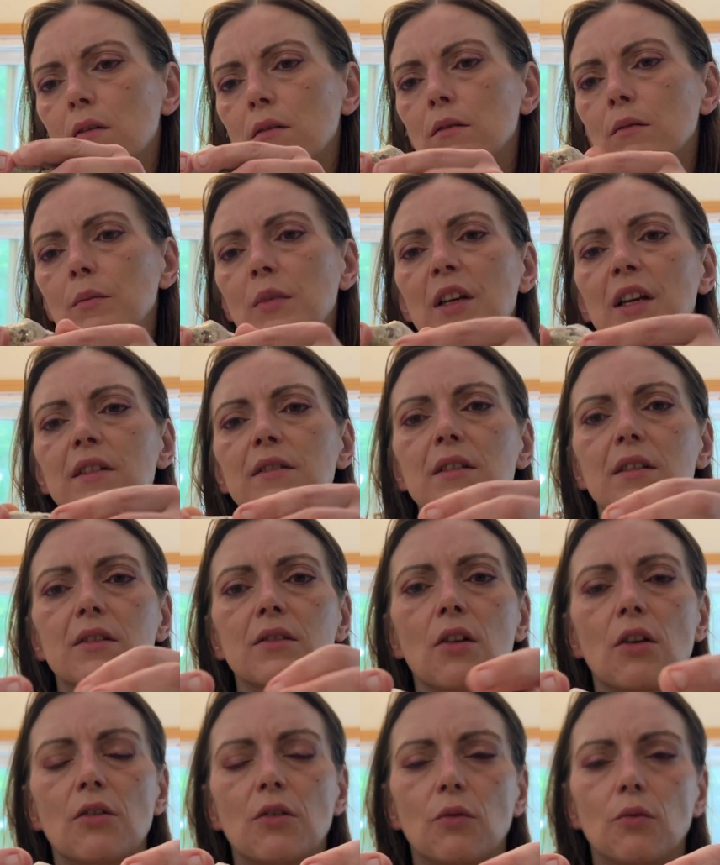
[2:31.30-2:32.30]
because it's
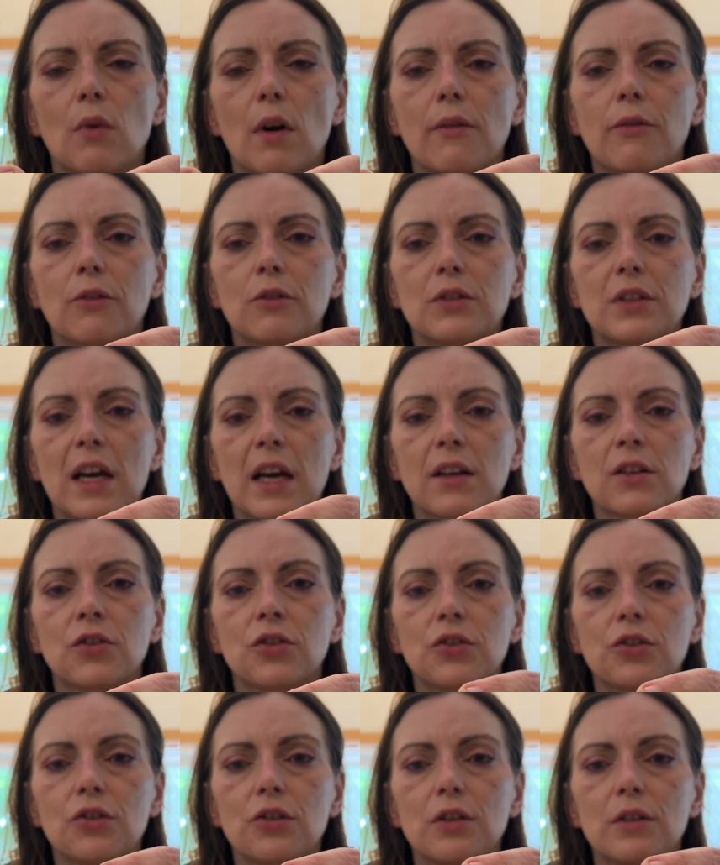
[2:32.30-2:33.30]
got a rougher
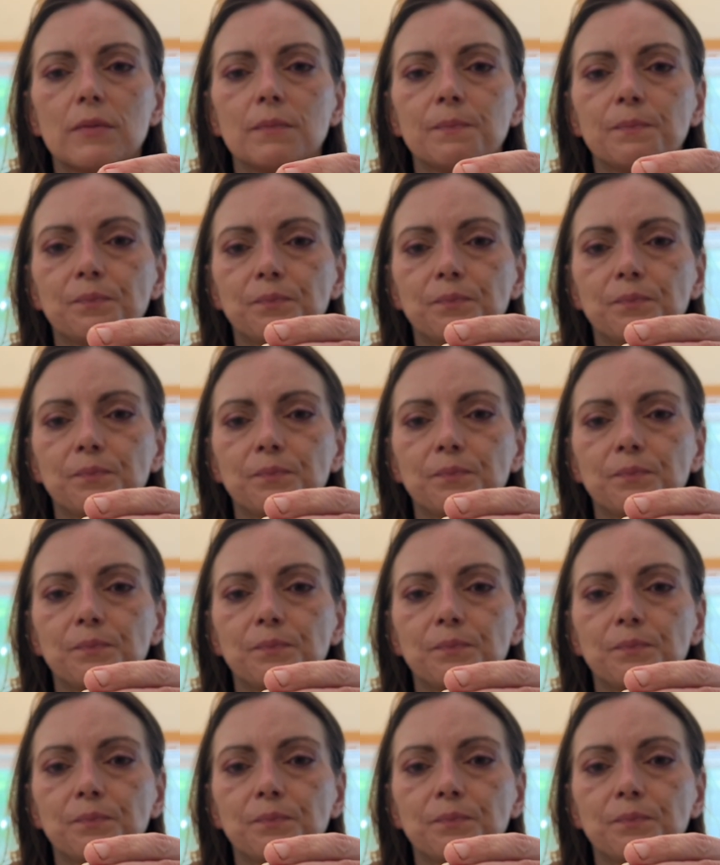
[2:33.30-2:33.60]
texture.